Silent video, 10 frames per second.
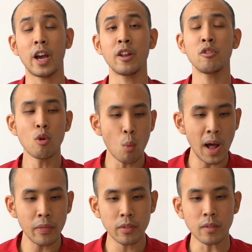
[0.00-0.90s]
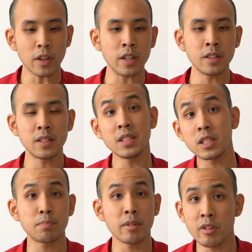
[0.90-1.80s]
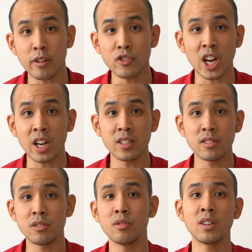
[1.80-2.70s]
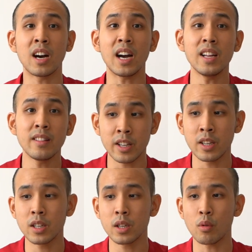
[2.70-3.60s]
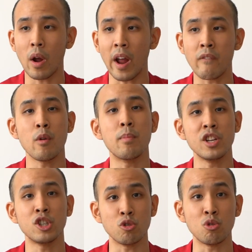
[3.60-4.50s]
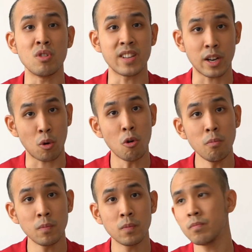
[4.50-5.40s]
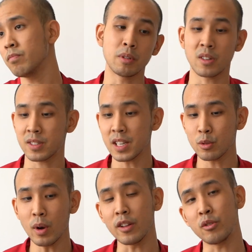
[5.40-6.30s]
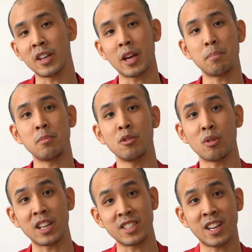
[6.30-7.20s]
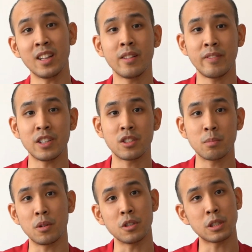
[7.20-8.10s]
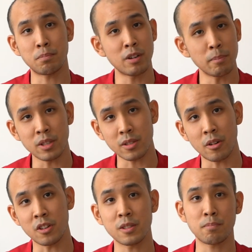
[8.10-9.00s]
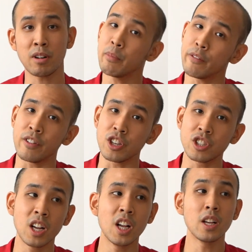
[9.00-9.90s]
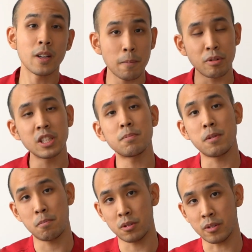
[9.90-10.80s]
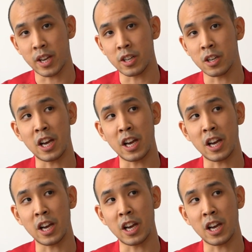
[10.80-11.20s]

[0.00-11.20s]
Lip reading: And you know what? In the spirit of Chinese New Year, I think everybody should do this at home, because guess what? You can get people to actually cut the vegetables, prep the sauce, prep the fish. It brings people together,